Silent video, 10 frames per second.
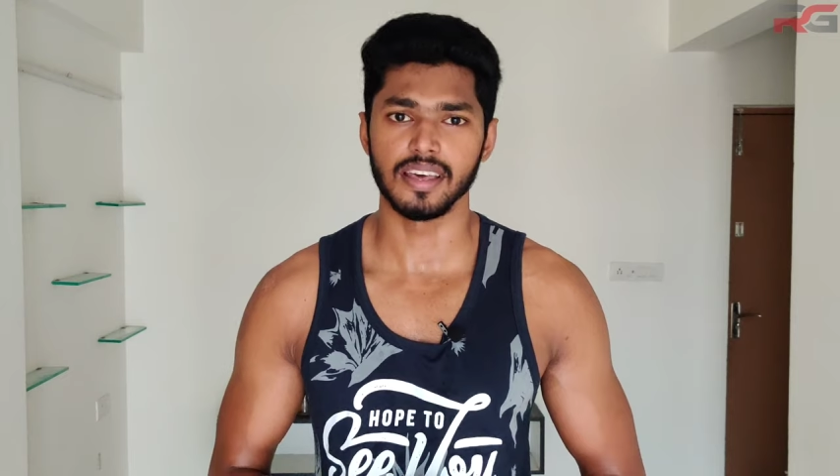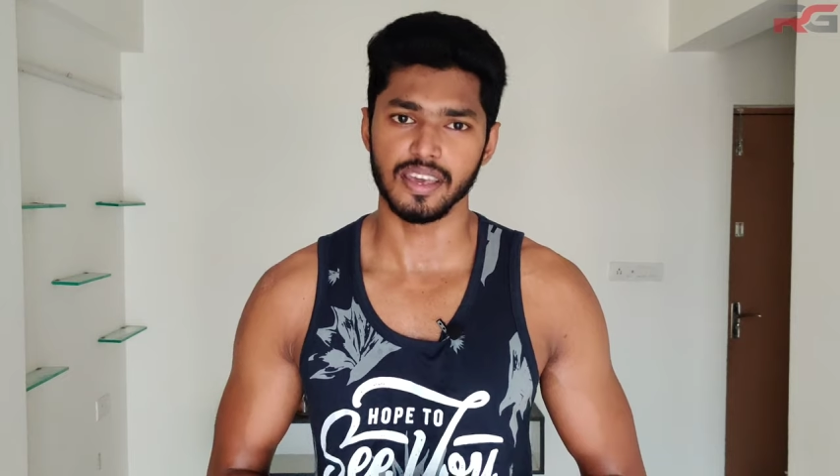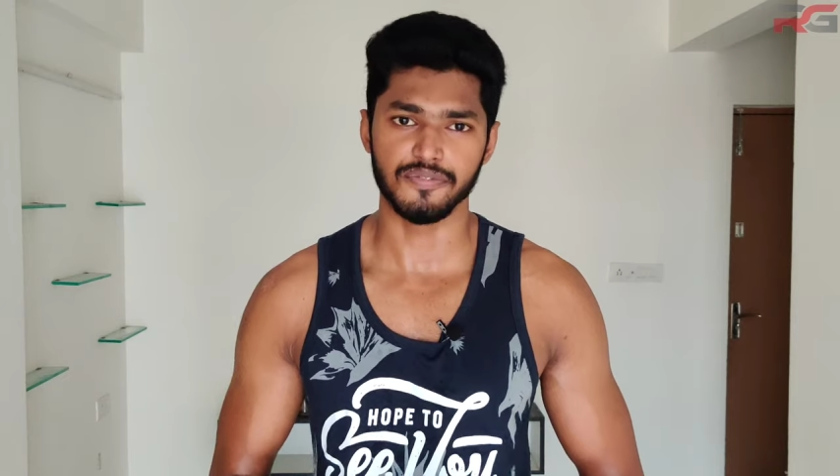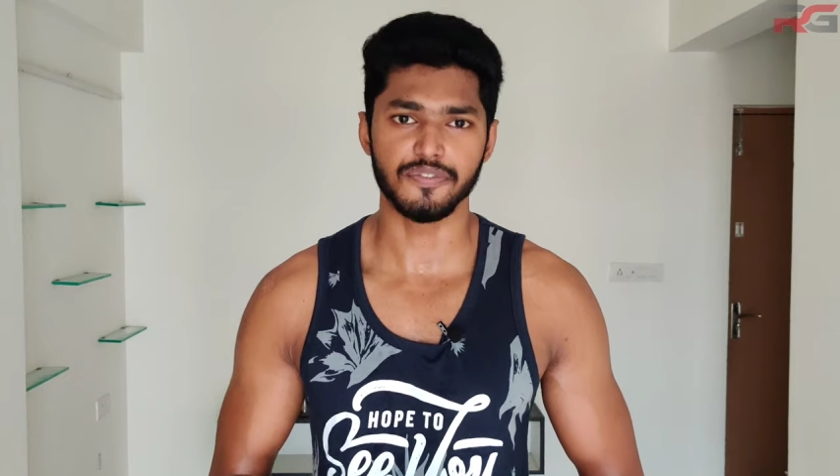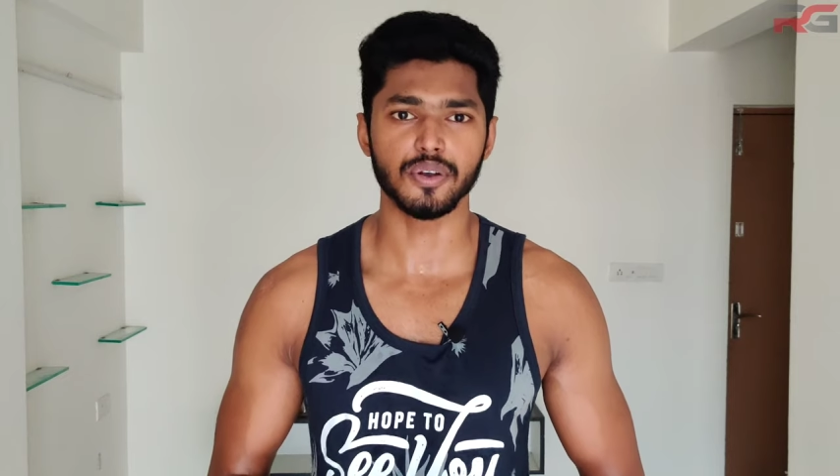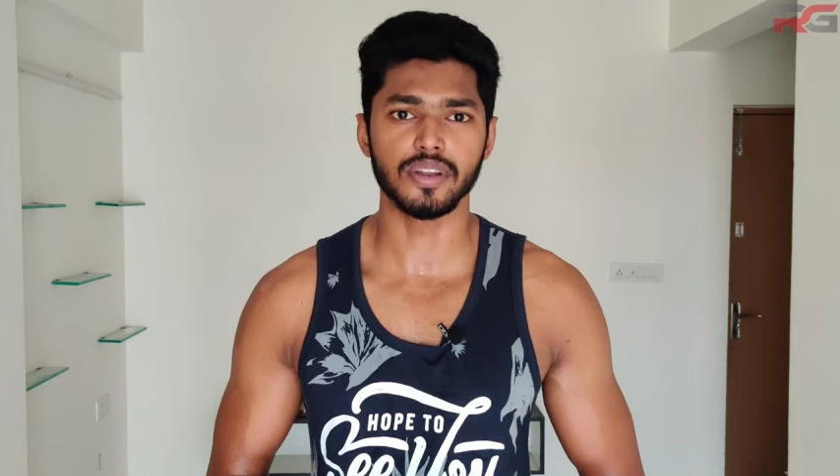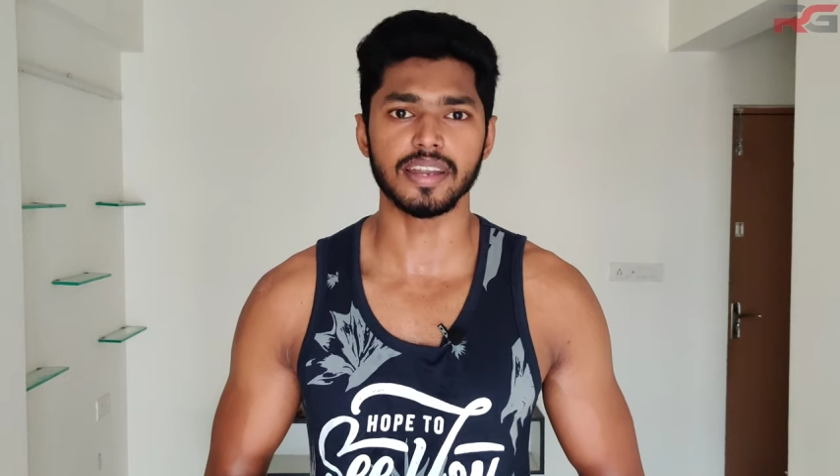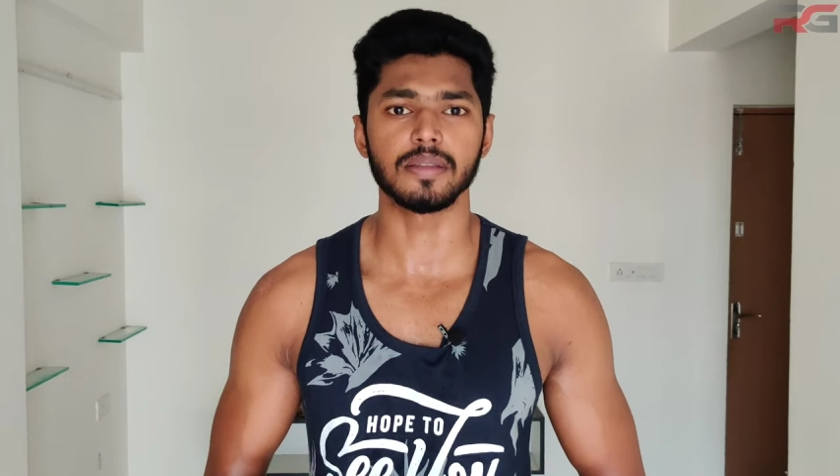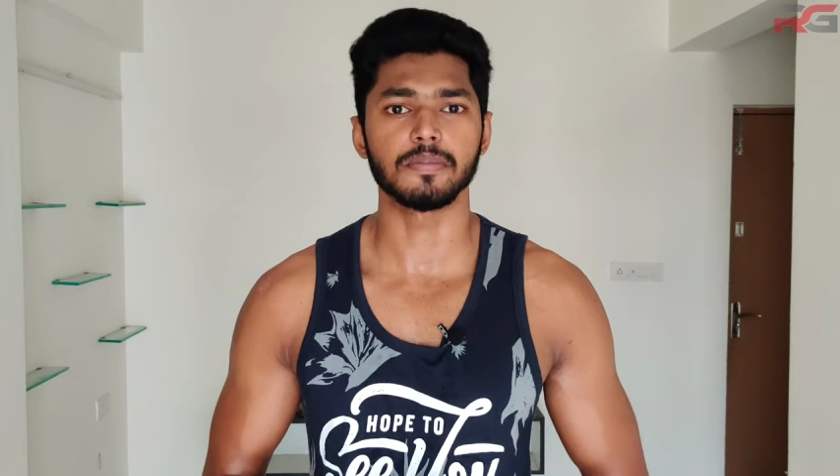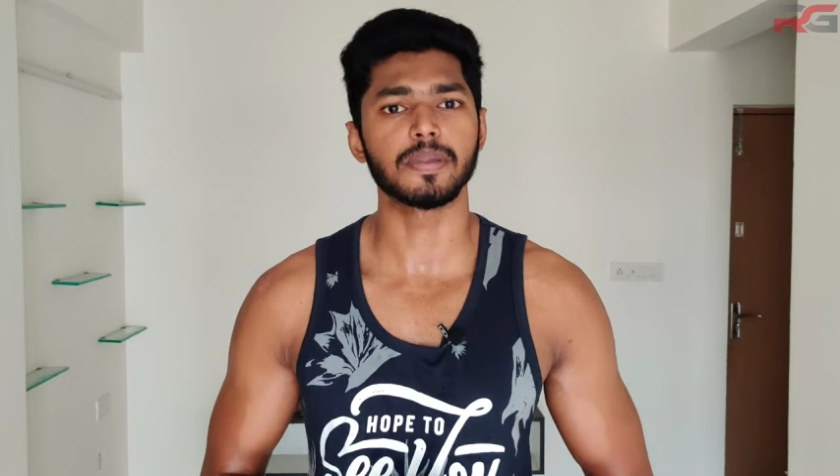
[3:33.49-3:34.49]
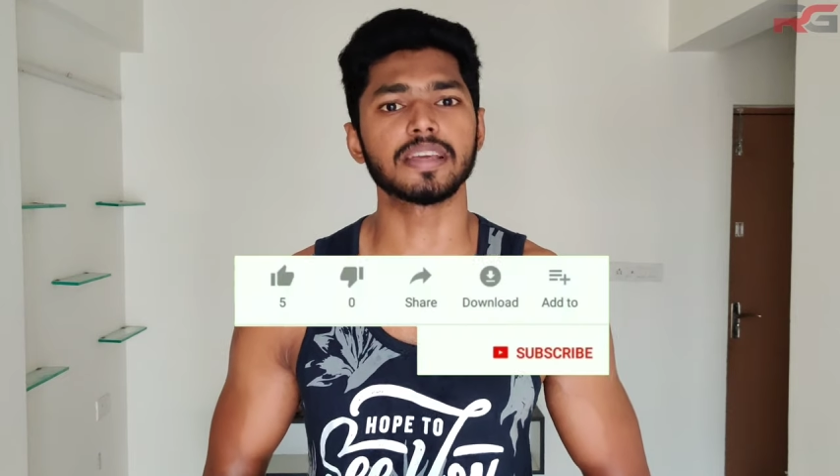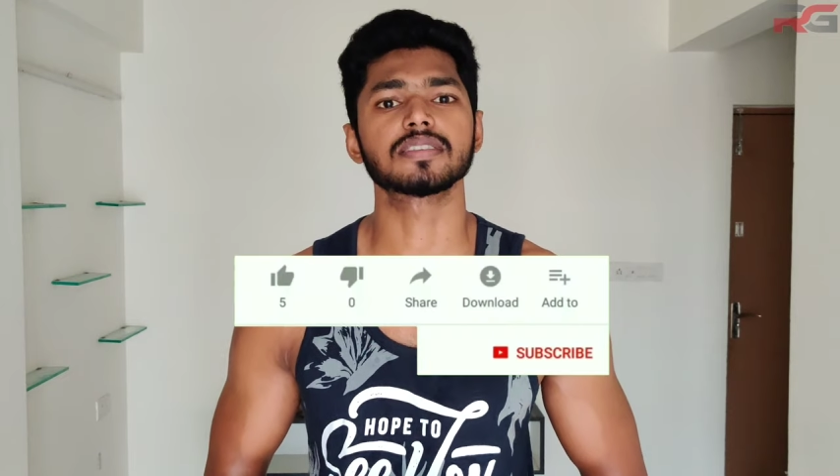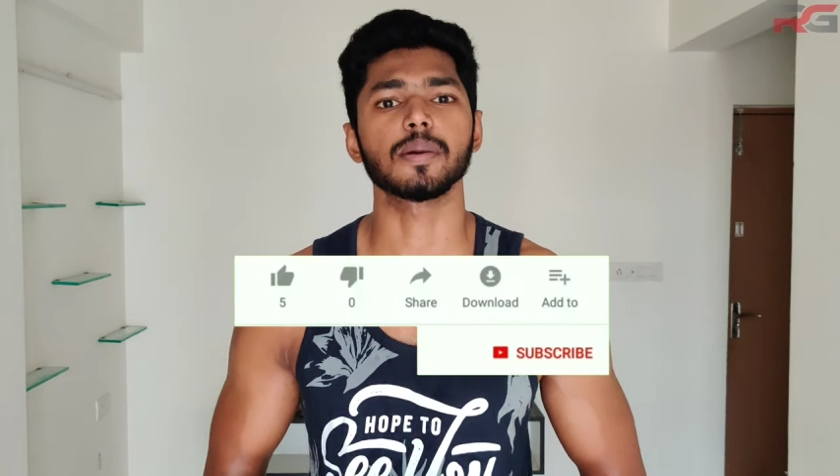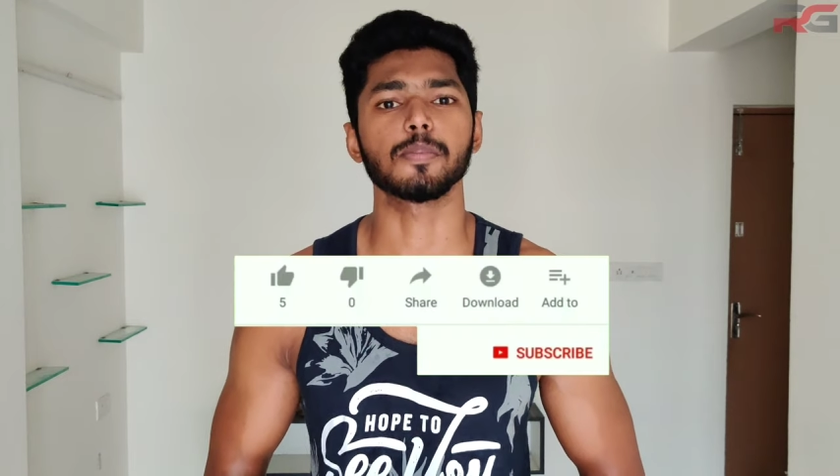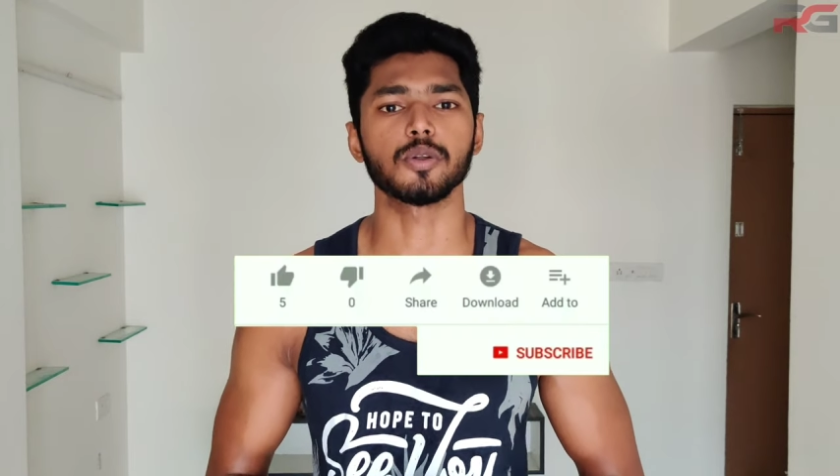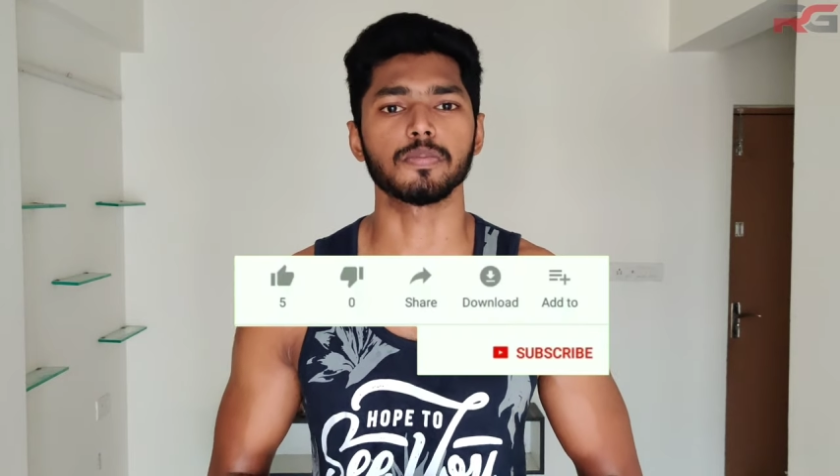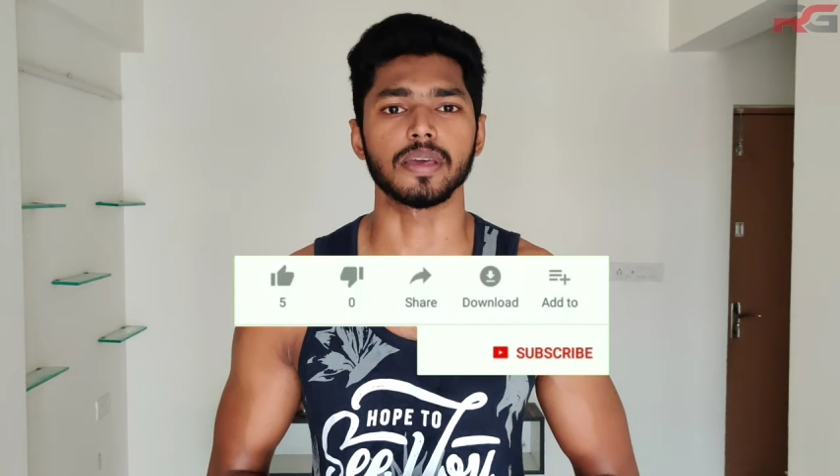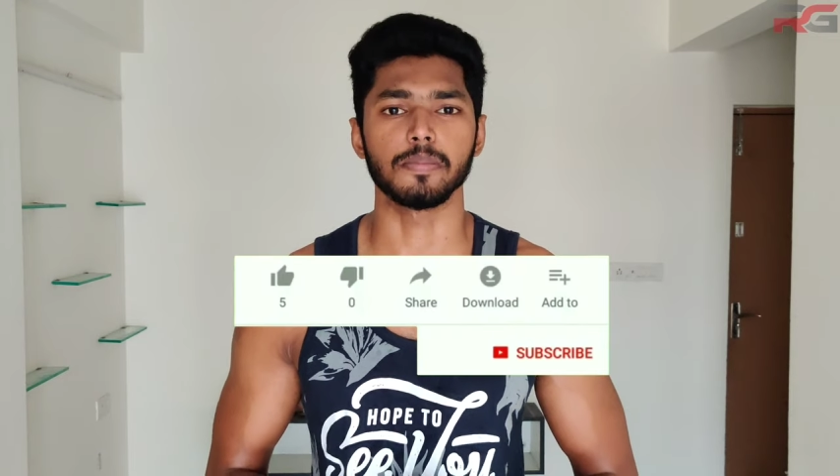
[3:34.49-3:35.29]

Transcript: If you did, please support me